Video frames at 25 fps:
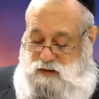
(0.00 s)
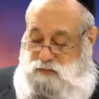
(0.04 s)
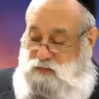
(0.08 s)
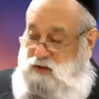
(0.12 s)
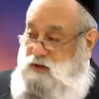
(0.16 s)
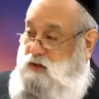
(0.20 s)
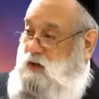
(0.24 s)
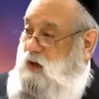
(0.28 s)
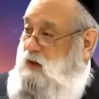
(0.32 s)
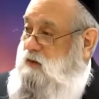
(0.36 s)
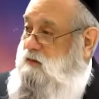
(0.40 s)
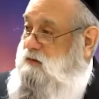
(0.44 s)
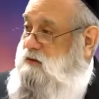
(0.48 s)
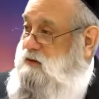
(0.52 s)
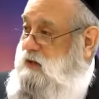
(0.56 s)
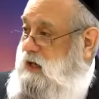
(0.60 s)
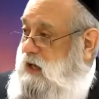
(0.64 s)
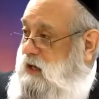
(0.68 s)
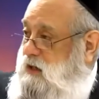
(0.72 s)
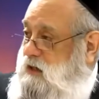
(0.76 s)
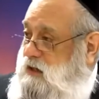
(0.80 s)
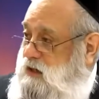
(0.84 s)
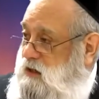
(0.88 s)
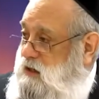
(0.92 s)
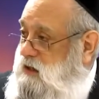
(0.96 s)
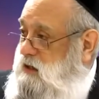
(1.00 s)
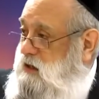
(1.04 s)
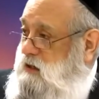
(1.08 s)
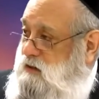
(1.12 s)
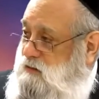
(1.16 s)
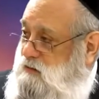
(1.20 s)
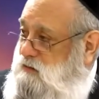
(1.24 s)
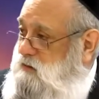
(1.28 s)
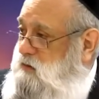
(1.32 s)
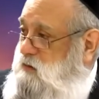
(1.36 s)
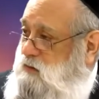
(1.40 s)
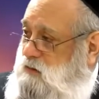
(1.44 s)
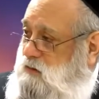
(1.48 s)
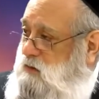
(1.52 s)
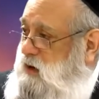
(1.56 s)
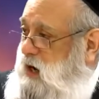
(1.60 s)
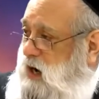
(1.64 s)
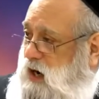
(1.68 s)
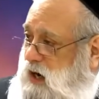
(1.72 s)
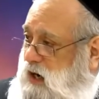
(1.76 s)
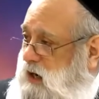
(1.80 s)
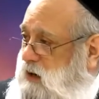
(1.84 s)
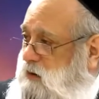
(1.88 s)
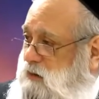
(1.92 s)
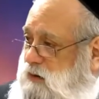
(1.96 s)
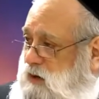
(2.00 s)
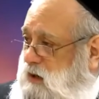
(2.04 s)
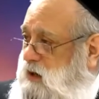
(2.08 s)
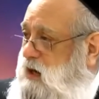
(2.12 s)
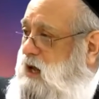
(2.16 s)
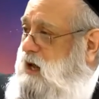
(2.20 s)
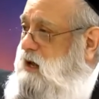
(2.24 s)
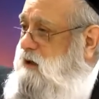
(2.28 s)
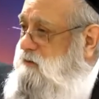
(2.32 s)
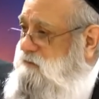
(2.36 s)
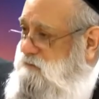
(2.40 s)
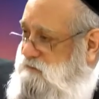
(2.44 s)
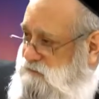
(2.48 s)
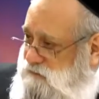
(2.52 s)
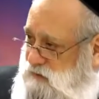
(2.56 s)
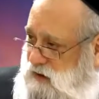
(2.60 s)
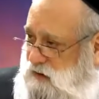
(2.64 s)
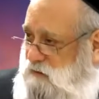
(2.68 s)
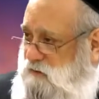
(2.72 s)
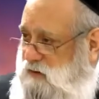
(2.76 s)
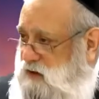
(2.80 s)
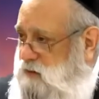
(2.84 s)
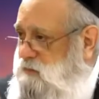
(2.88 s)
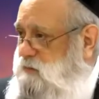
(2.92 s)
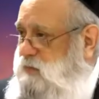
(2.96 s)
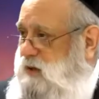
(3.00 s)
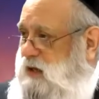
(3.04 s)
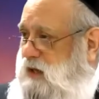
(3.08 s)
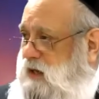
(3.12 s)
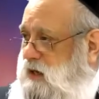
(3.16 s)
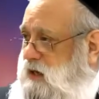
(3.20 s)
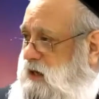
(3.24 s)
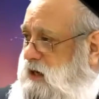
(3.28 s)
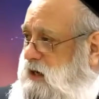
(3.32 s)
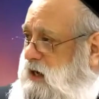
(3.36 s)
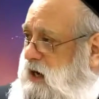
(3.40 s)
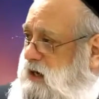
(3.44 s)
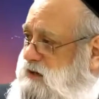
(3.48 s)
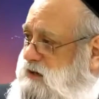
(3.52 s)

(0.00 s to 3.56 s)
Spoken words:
and we don't take it into our very being,